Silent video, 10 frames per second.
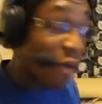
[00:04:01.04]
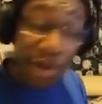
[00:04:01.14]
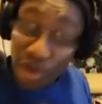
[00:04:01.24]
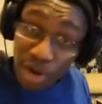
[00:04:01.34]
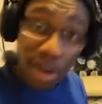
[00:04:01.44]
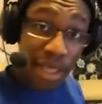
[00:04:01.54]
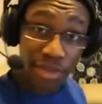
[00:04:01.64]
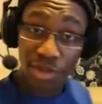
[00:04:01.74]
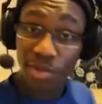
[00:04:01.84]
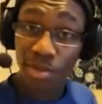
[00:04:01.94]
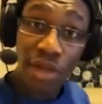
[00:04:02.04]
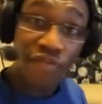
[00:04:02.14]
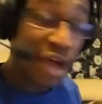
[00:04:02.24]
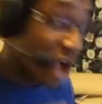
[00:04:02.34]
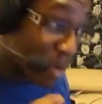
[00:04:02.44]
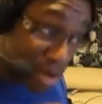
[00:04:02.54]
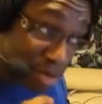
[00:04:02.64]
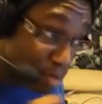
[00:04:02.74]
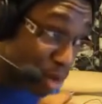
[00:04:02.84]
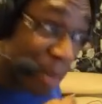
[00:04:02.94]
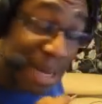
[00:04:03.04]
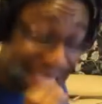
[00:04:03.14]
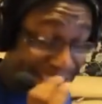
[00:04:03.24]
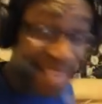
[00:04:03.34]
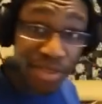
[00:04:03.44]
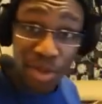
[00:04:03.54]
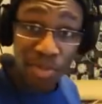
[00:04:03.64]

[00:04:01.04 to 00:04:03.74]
I would not like them. In fact, I would probably hate